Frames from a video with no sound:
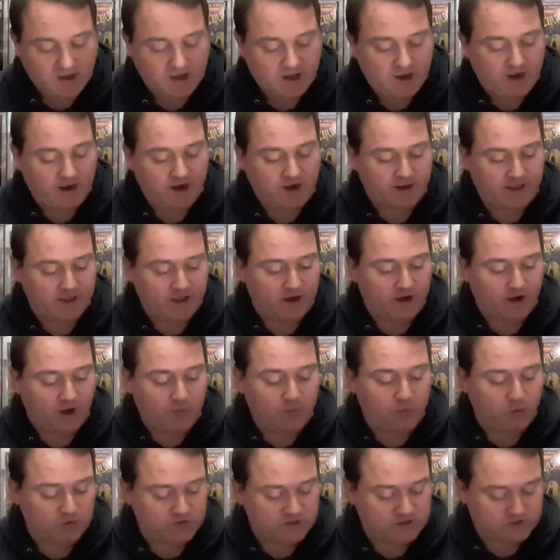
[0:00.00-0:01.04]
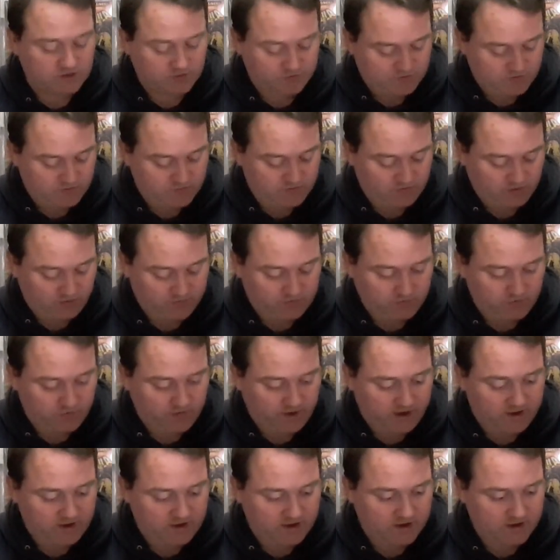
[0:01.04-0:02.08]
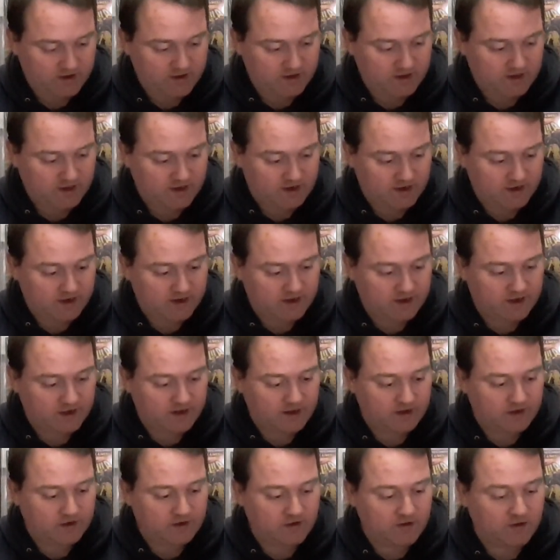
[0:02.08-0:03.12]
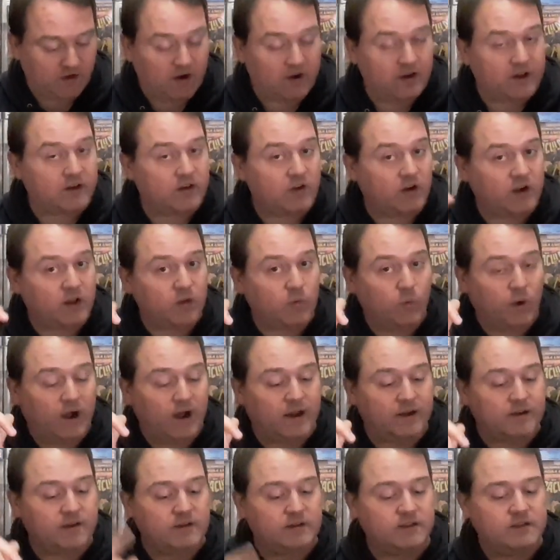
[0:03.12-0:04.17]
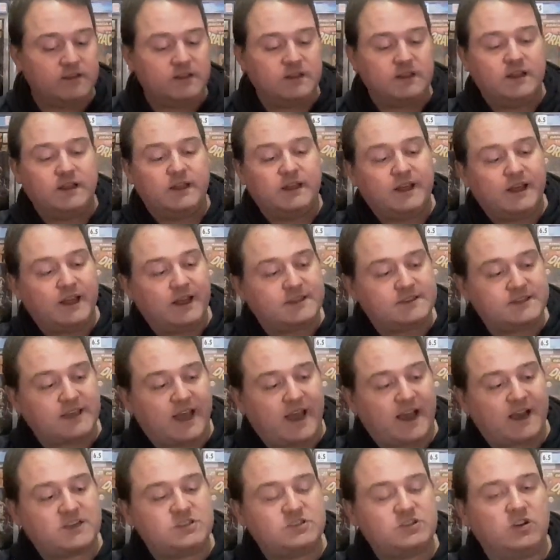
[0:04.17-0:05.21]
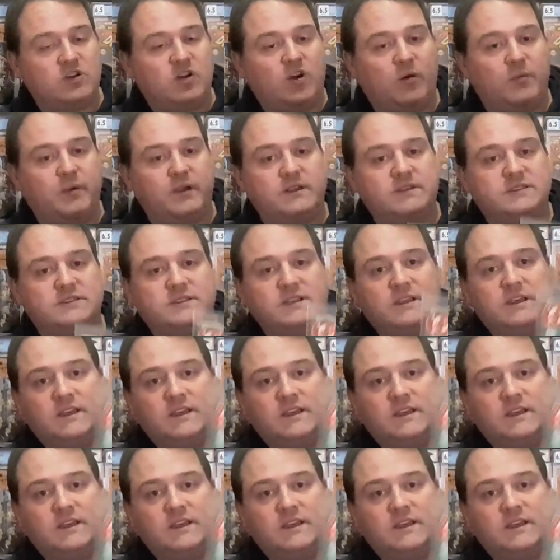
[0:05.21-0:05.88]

And again, I bought this off the rack in 1991. It's Action Comics